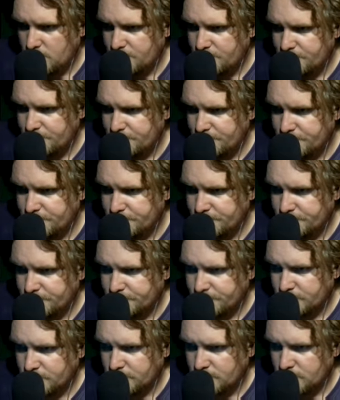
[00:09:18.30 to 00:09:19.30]

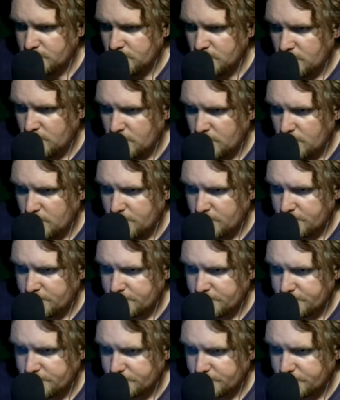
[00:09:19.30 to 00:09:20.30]
(no one is talking)